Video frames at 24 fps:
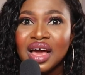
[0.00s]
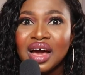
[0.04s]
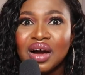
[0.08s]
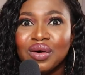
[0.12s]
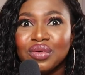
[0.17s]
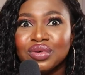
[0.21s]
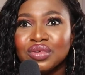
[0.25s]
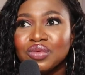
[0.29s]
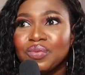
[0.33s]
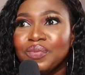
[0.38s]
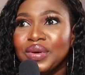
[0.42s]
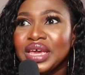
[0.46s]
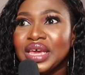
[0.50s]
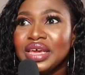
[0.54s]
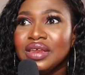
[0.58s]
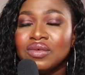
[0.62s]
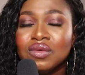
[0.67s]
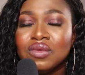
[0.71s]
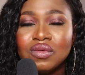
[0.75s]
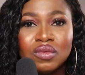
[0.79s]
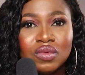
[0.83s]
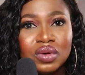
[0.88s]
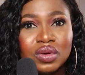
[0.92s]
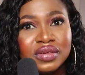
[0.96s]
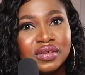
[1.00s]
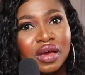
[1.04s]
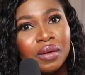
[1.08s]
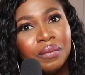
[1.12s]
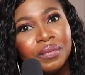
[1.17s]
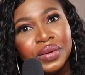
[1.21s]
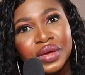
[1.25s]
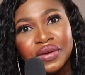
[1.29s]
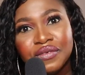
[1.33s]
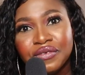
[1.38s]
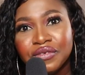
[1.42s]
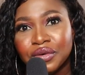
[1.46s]
I was paying water
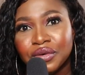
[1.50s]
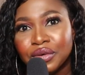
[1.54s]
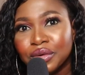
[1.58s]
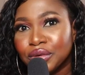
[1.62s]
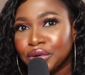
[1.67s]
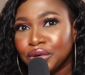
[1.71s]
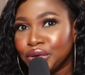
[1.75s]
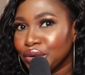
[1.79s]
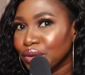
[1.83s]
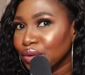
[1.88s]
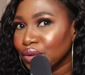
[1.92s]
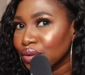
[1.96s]
bill for